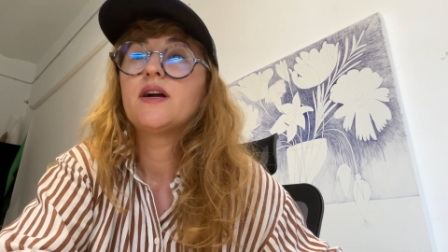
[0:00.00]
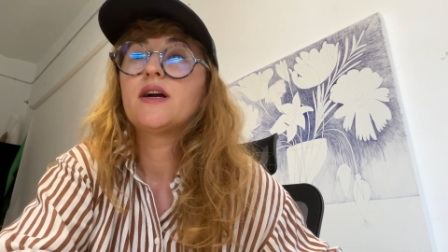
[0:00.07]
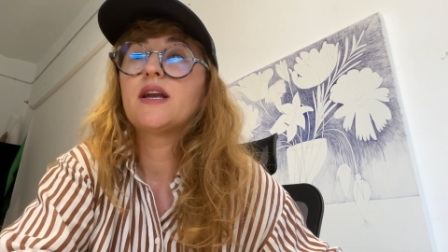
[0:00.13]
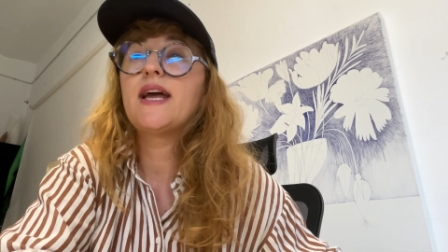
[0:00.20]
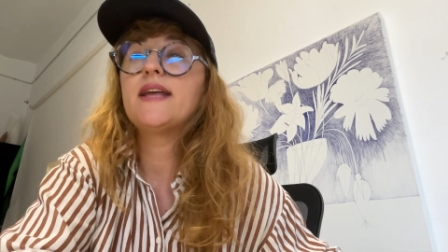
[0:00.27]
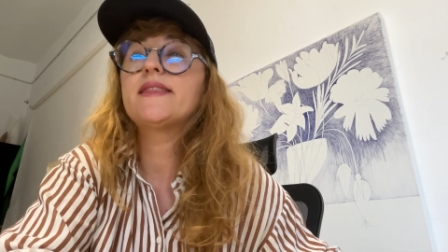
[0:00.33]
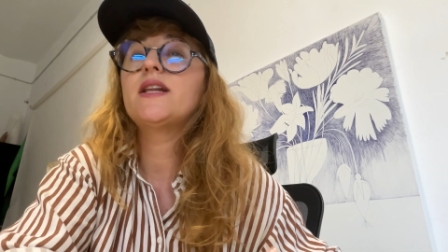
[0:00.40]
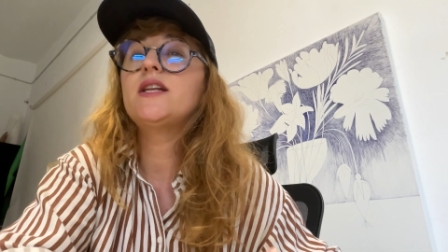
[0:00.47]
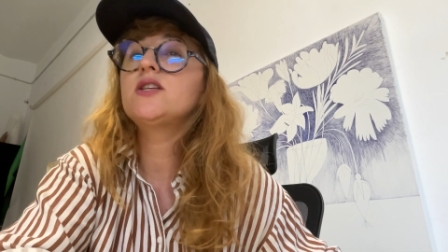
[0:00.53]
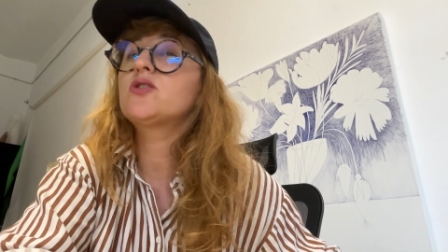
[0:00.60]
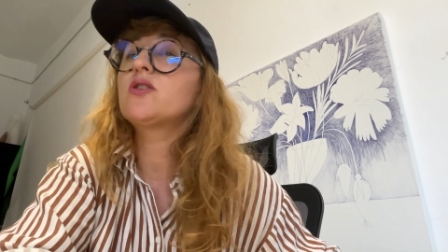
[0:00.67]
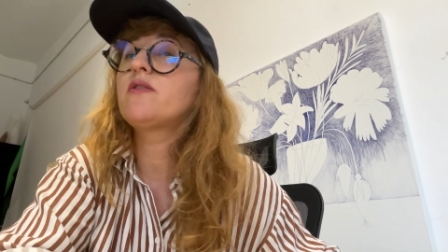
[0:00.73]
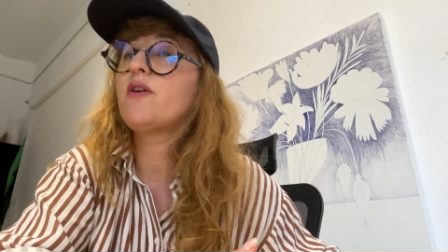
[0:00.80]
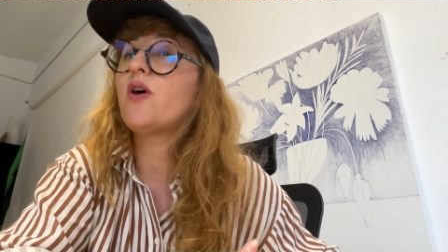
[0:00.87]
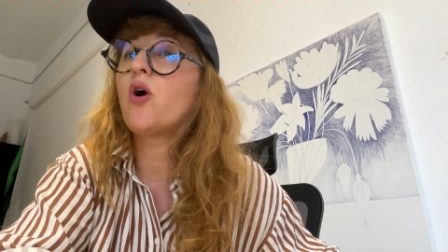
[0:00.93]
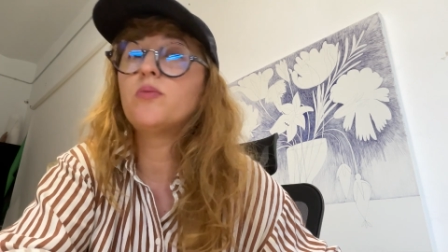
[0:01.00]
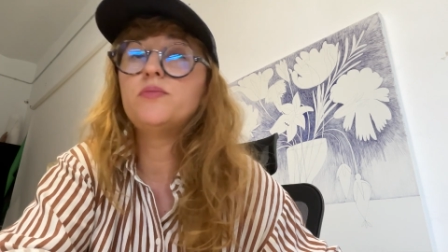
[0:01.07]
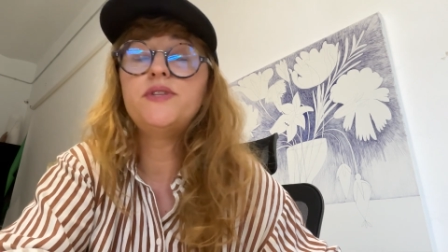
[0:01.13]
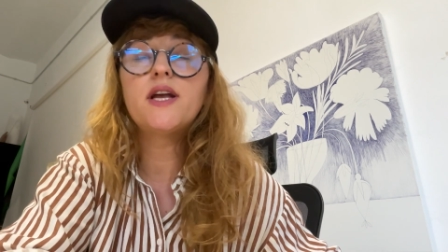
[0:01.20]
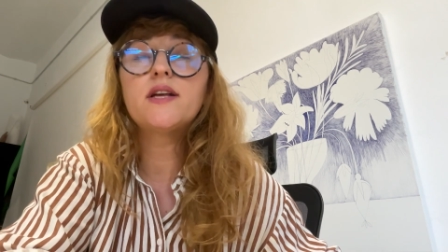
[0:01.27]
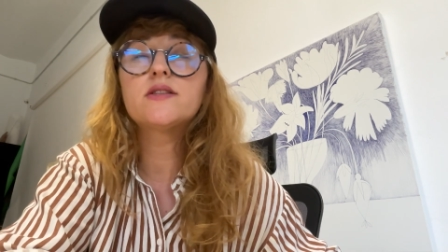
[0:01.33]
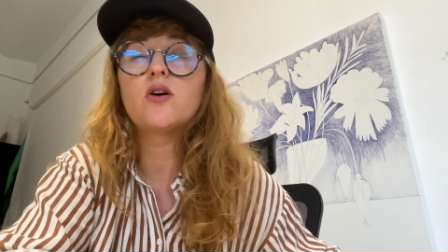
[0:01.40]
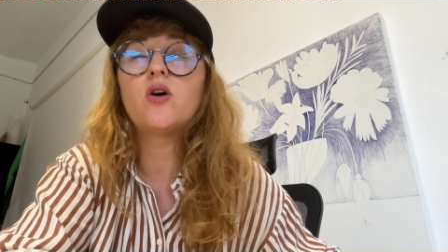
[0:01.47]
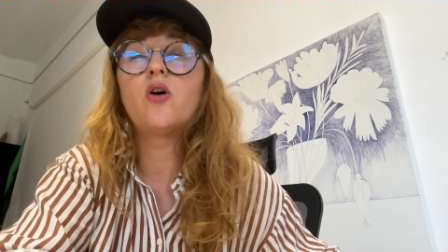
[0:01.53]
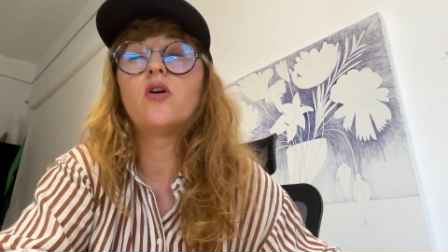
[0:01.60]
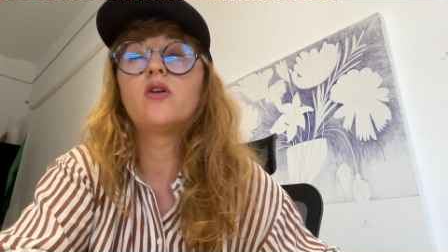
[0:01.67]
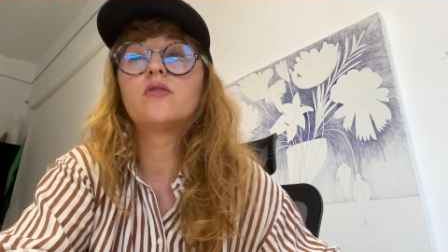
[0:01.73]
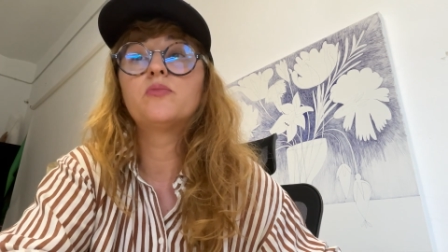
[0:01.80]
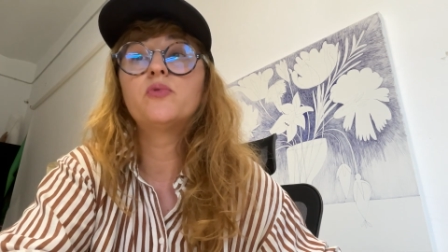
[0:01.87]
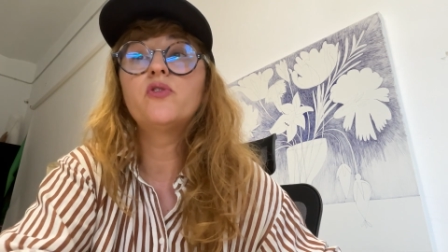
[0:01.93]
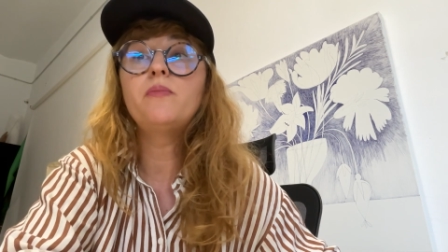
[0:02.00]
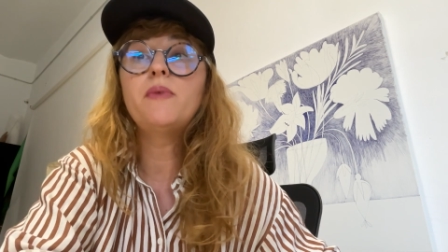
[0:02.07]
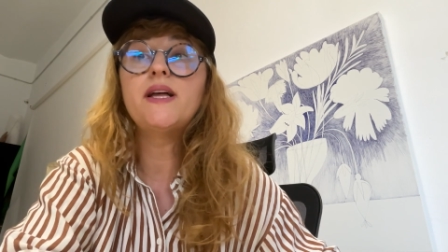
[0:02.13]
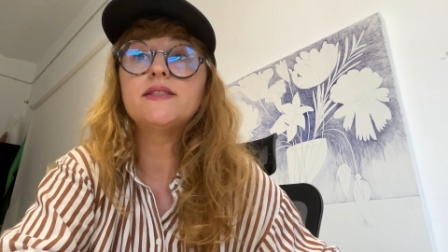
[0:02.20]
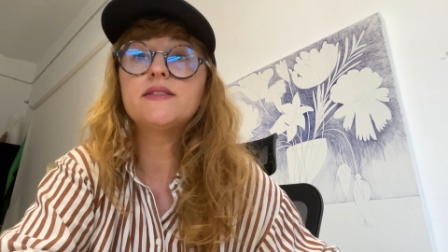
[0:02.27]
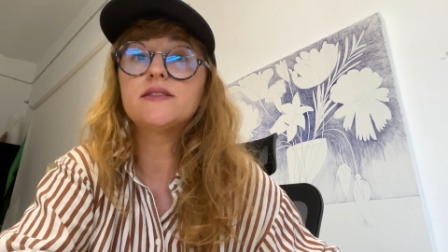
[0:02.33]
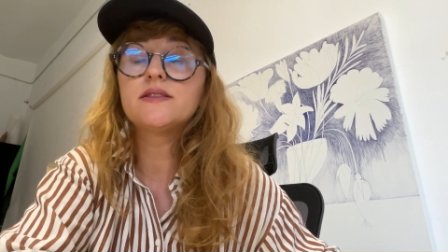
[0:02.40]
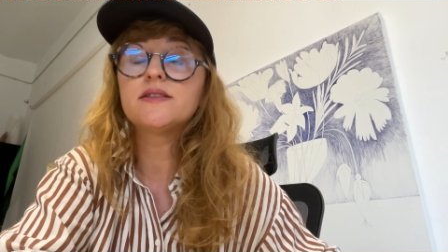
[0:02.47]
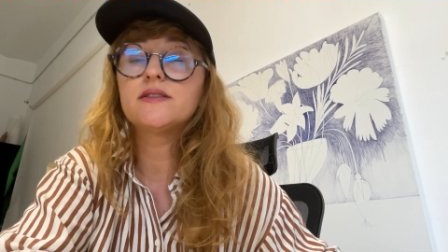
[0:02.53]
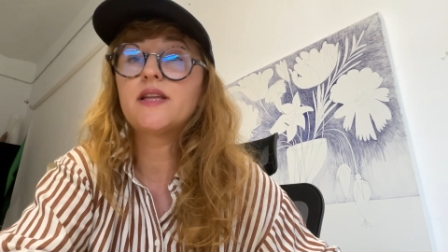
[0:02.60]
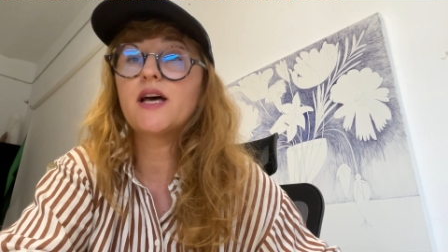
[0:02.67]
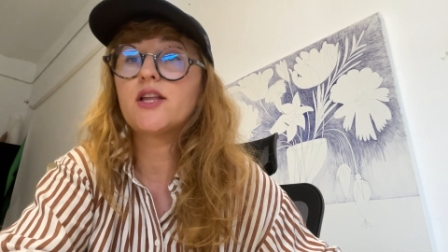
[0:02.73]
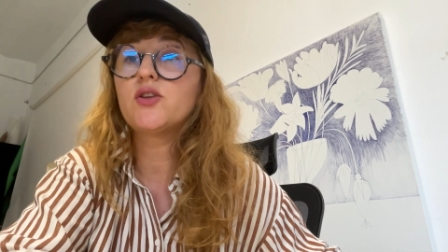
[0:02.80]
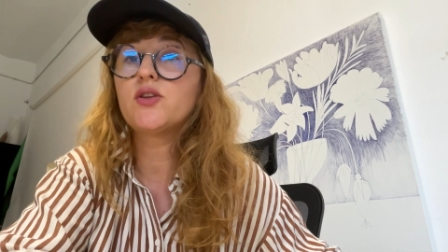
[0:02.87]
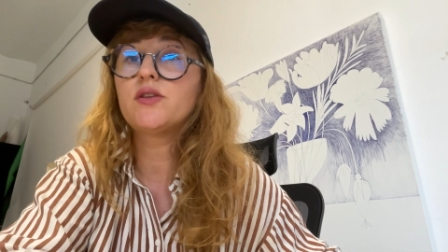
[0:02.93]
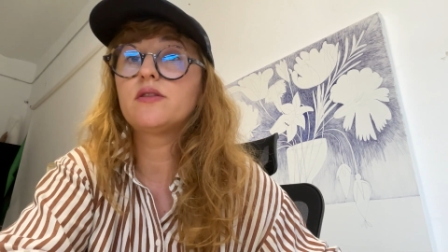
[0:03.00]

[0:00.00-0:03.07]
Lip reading: Create a list of objects or movements that